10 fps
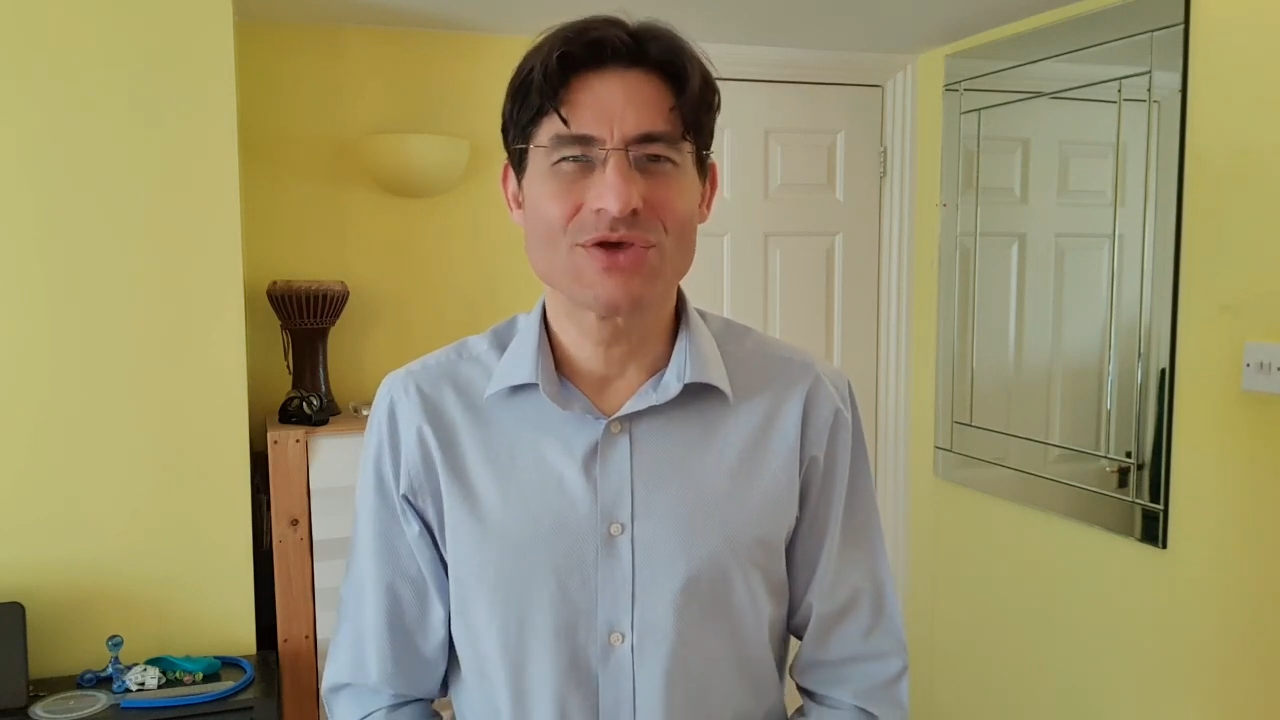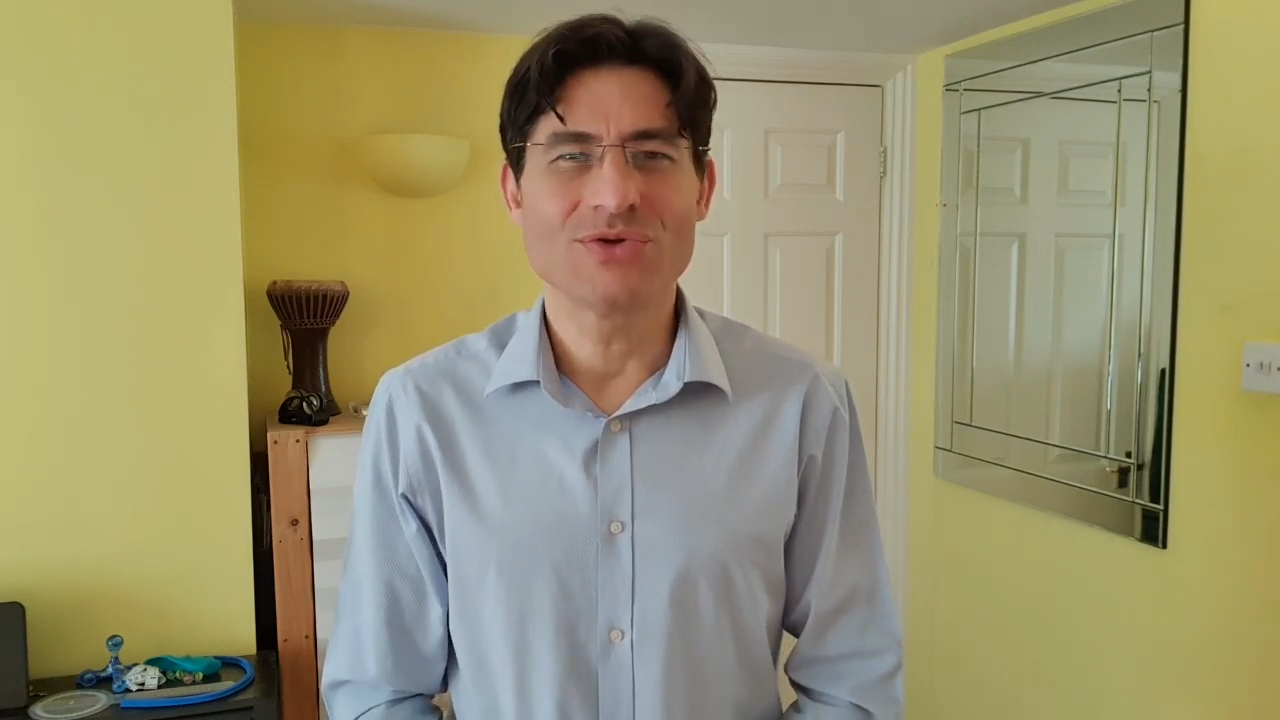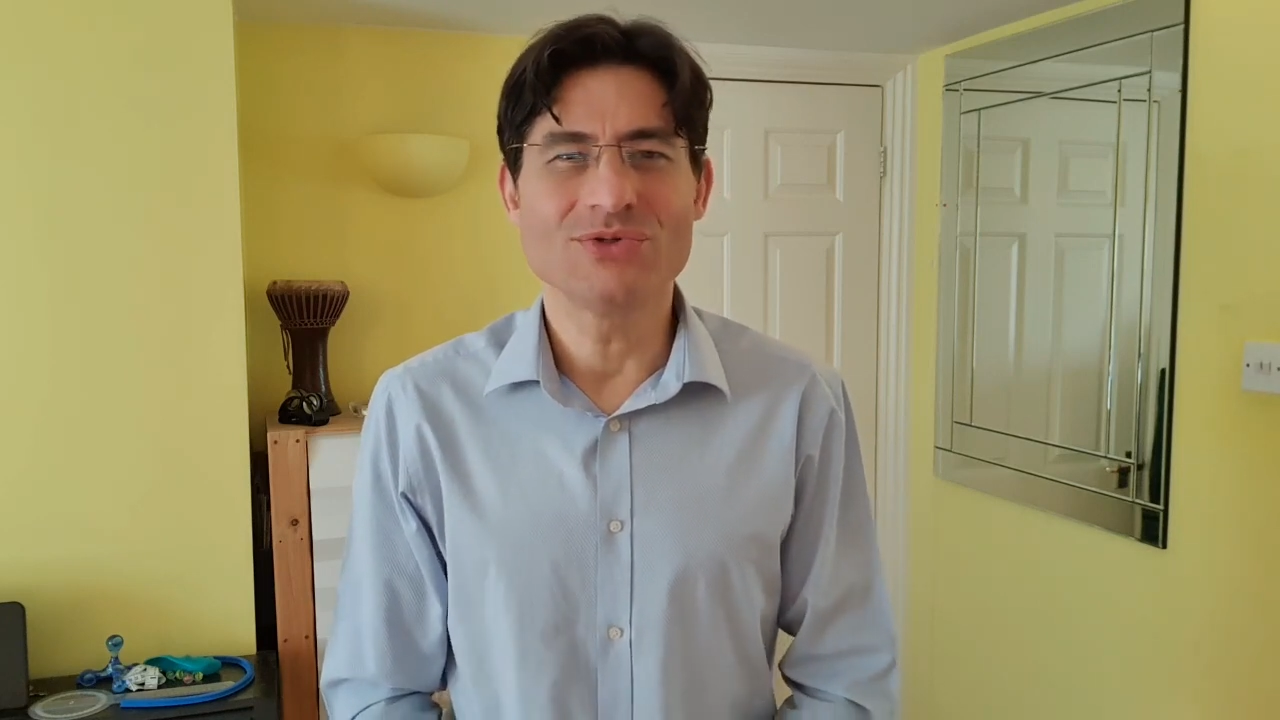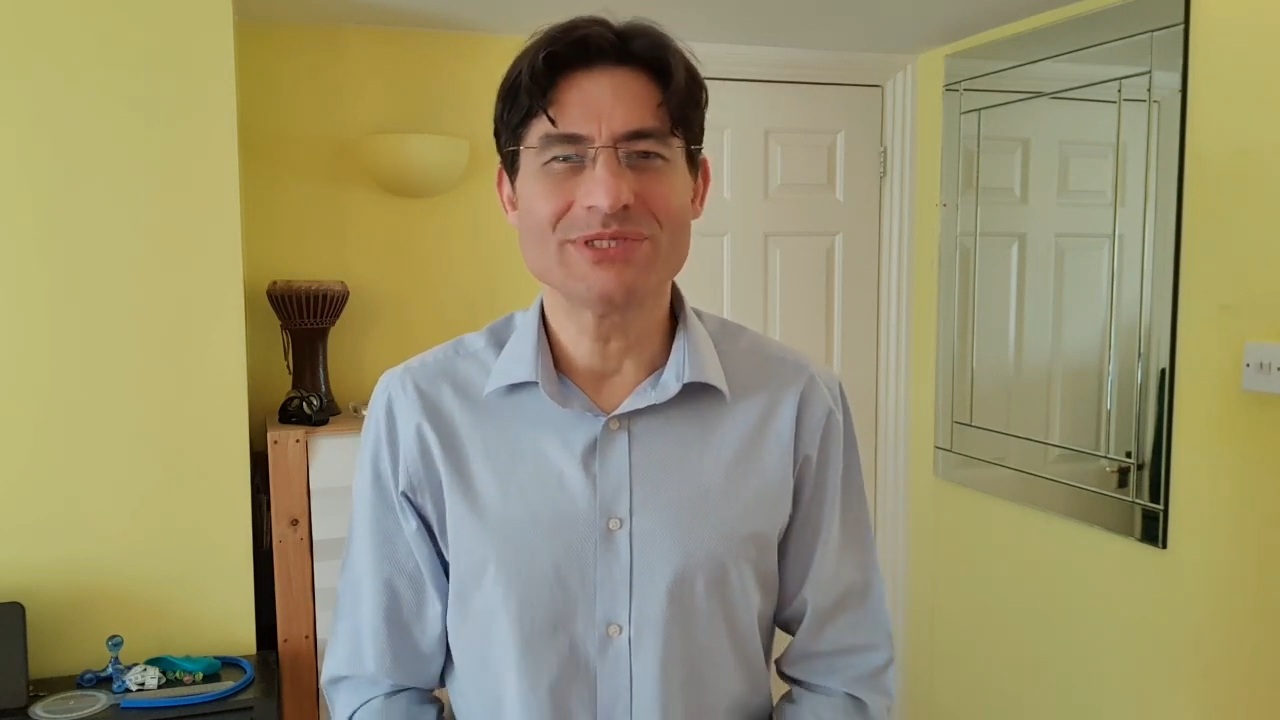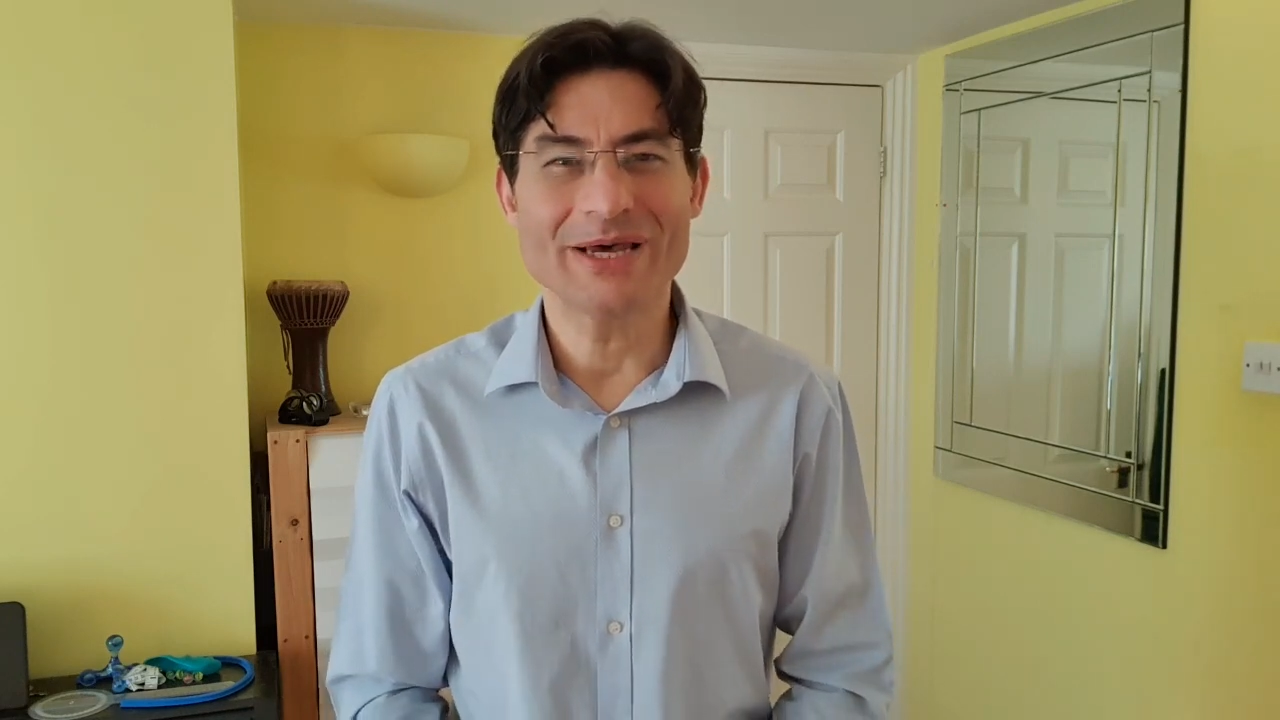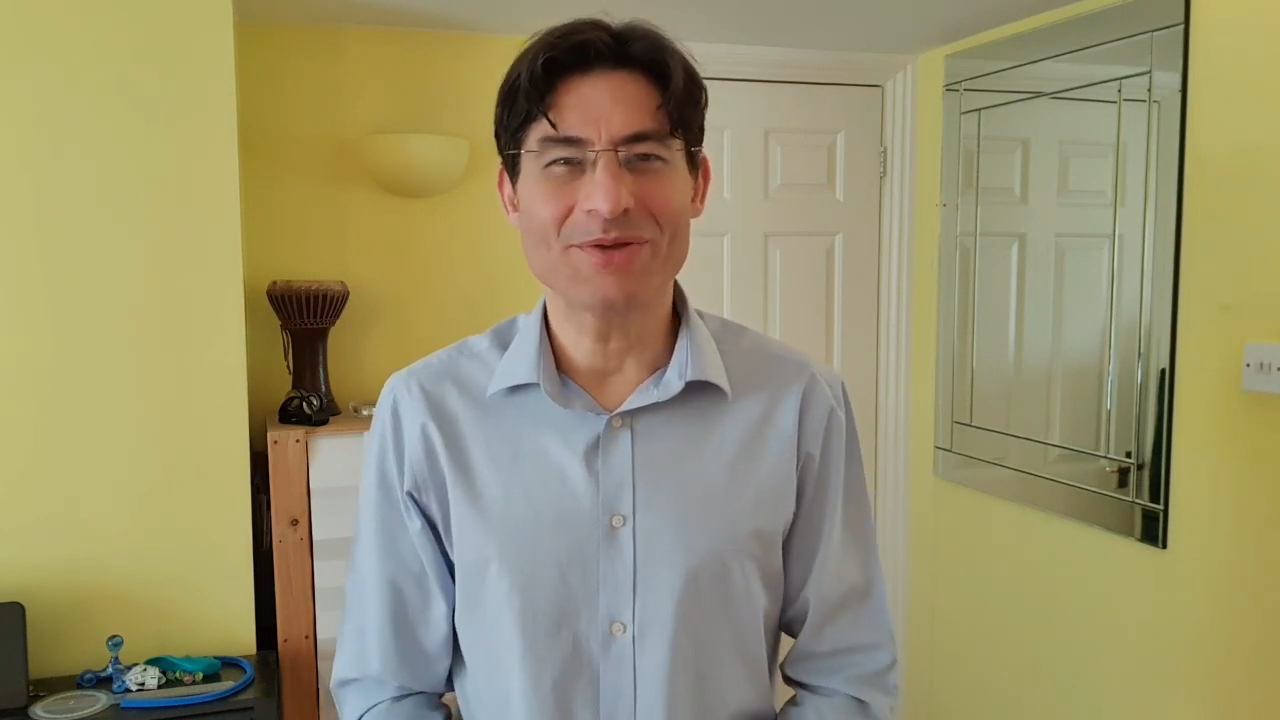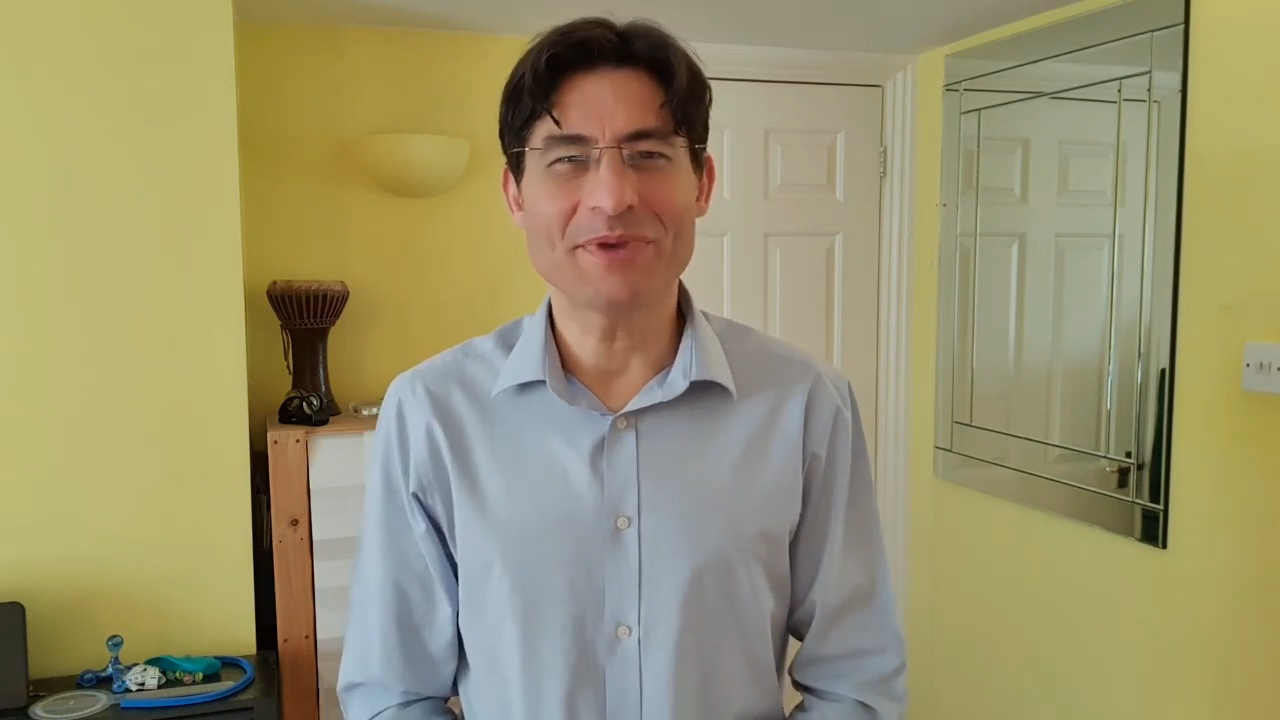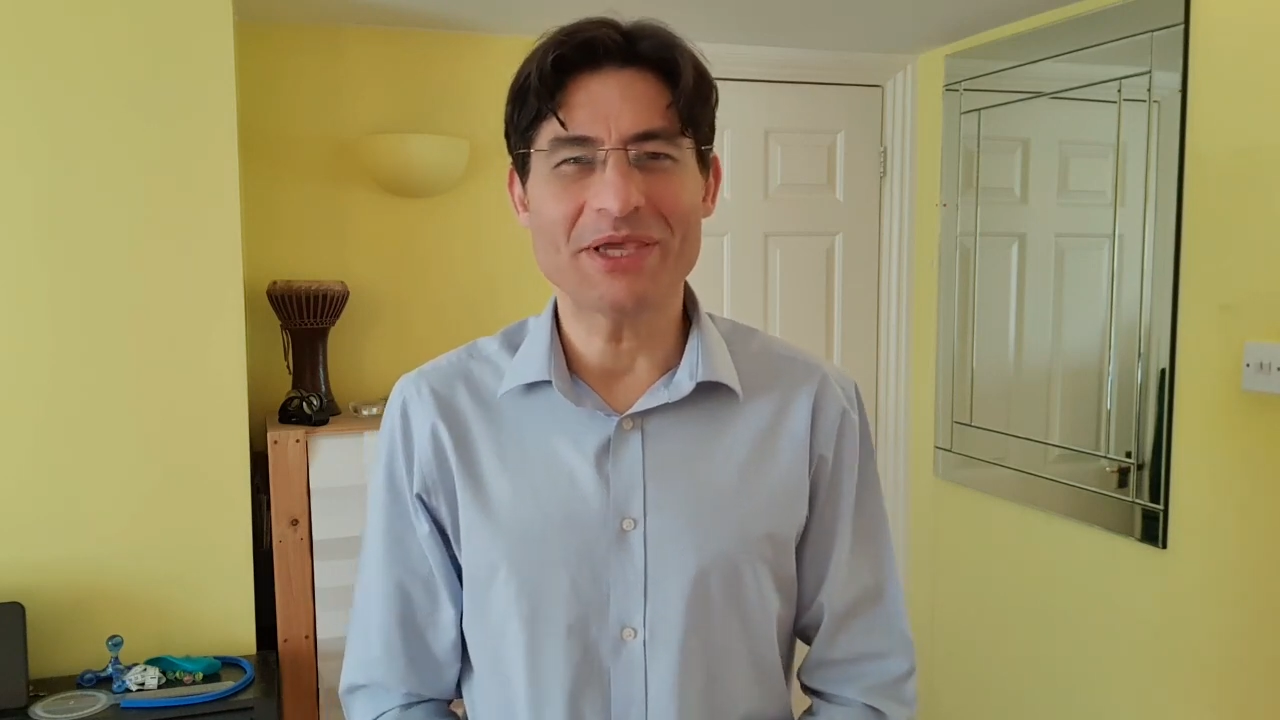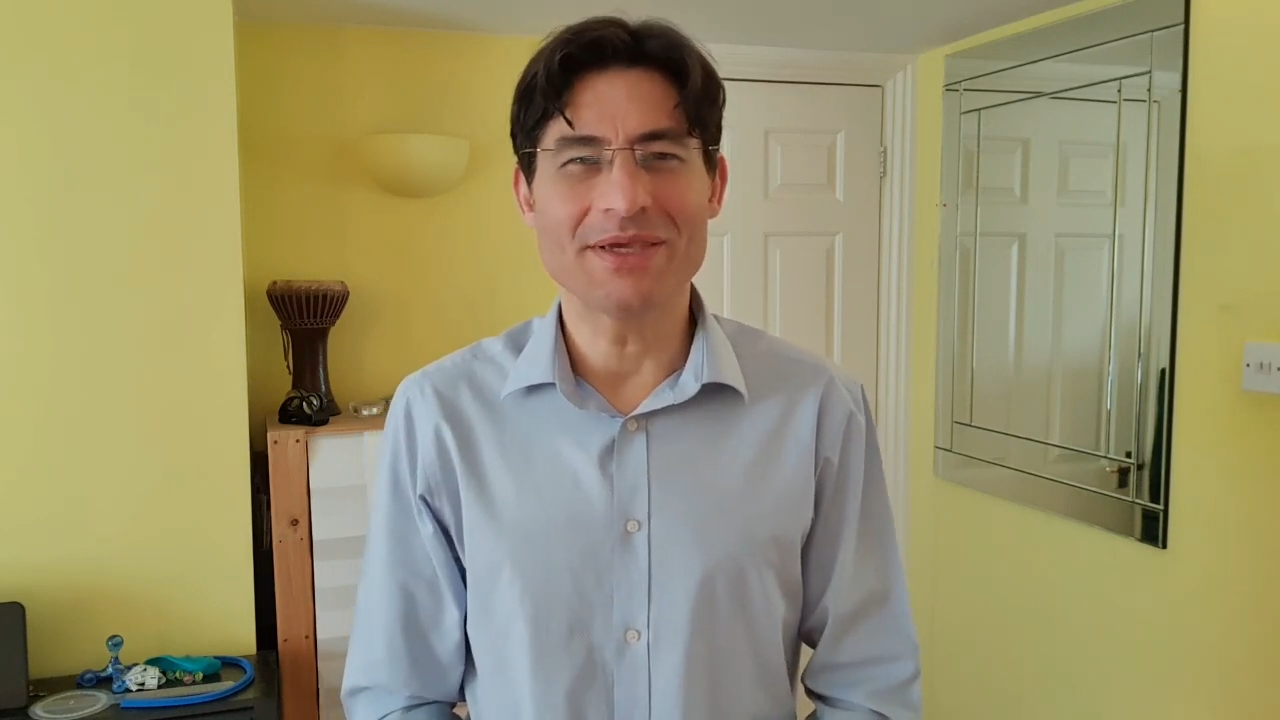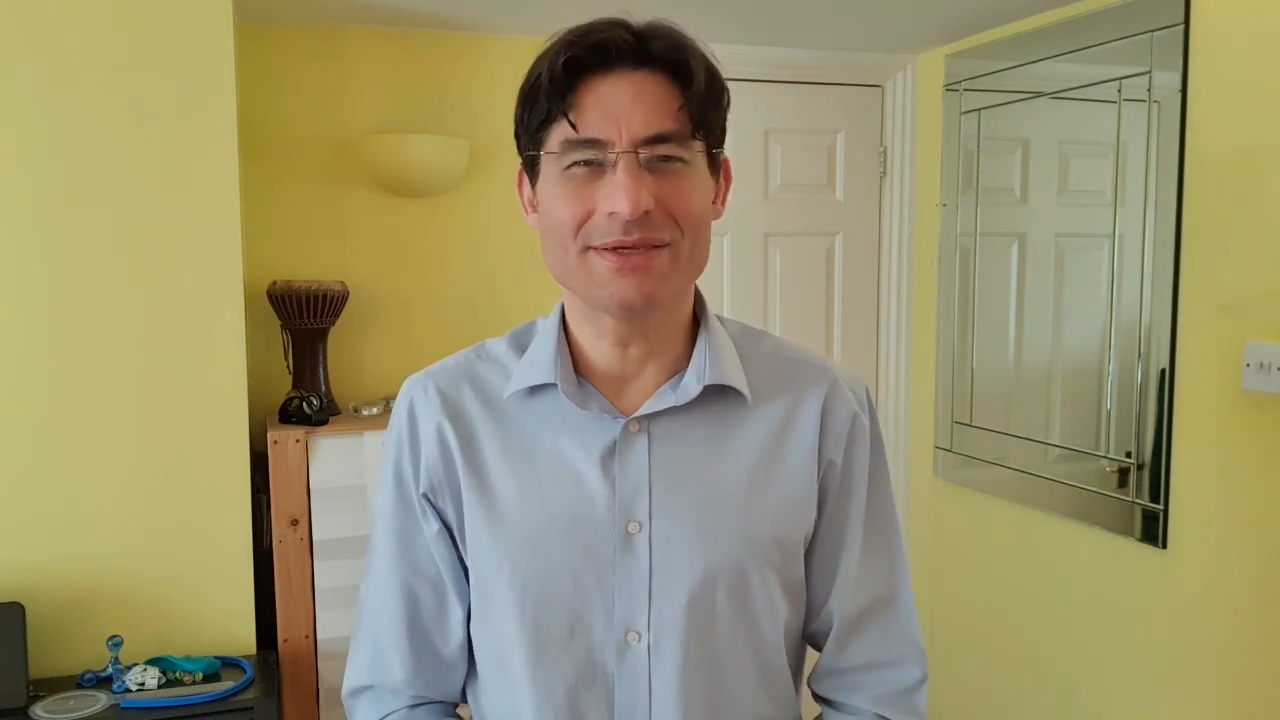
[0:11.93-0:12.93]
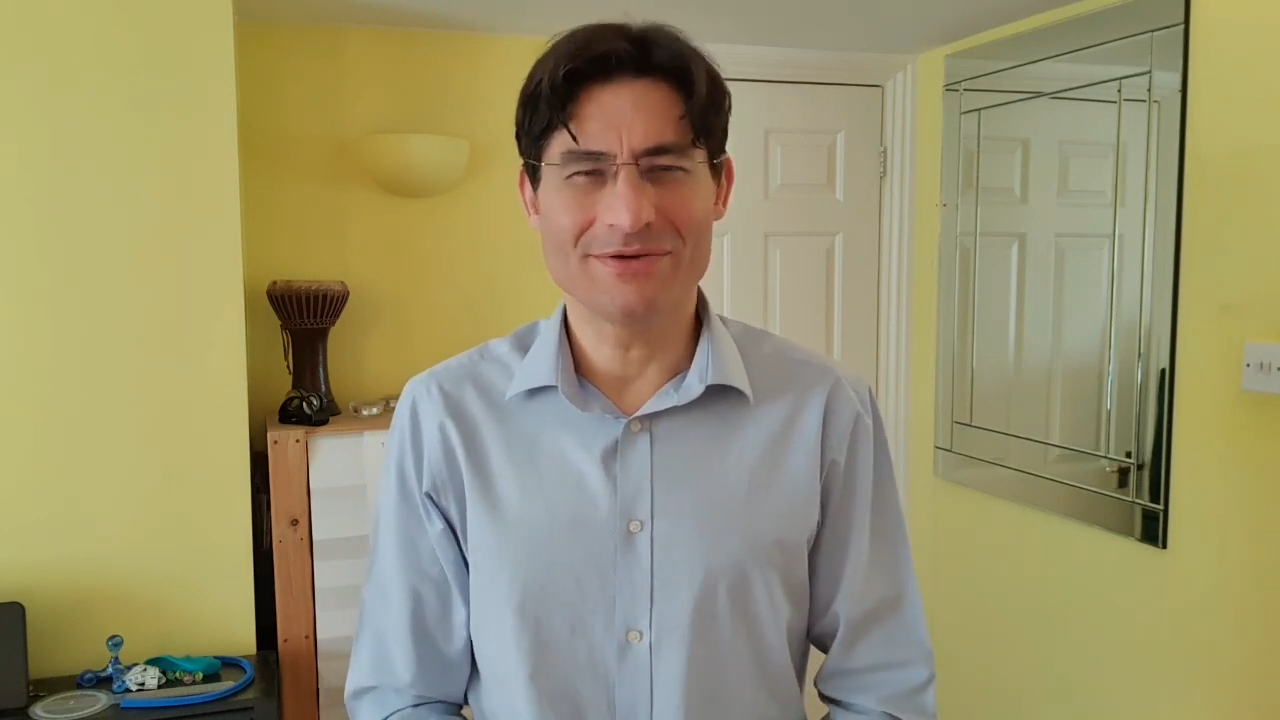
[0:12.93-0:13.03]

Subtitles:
who tell me